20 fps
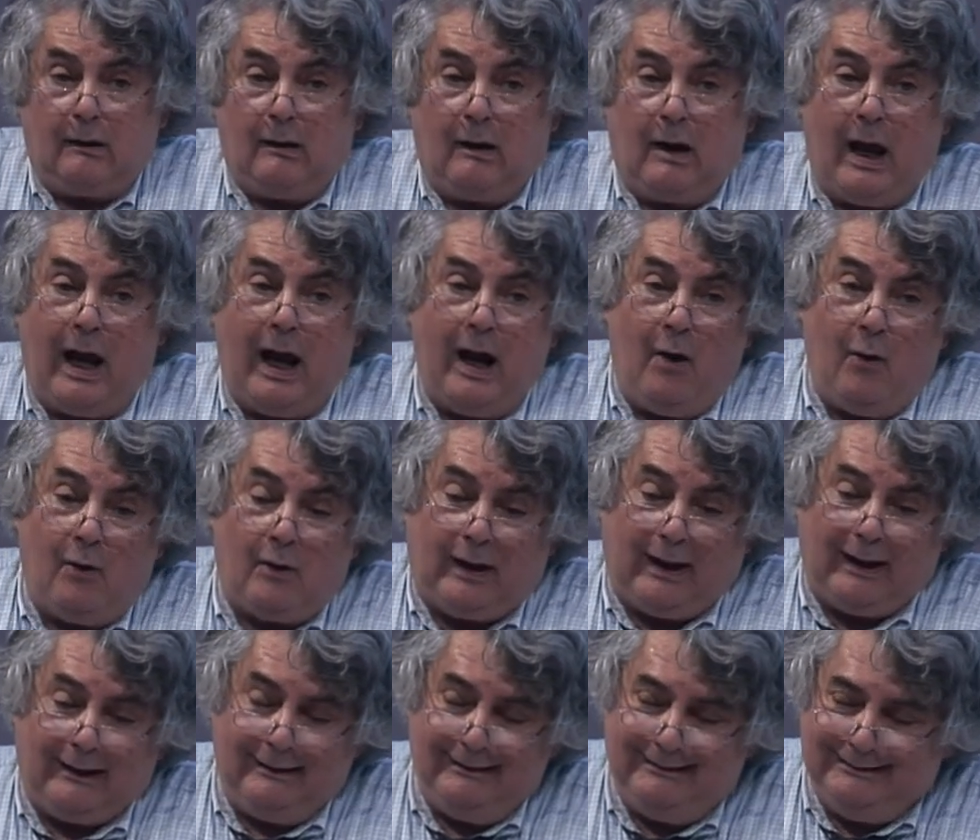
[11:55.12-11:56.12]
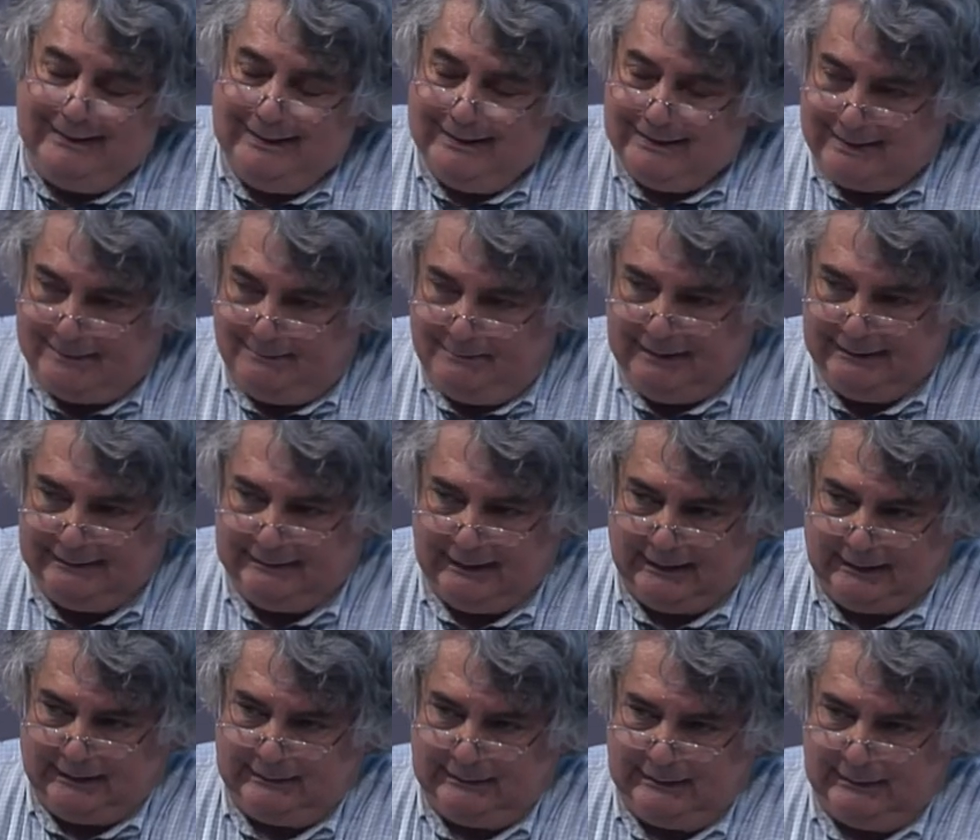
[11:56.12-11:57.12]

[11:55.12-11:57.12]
How can this be done?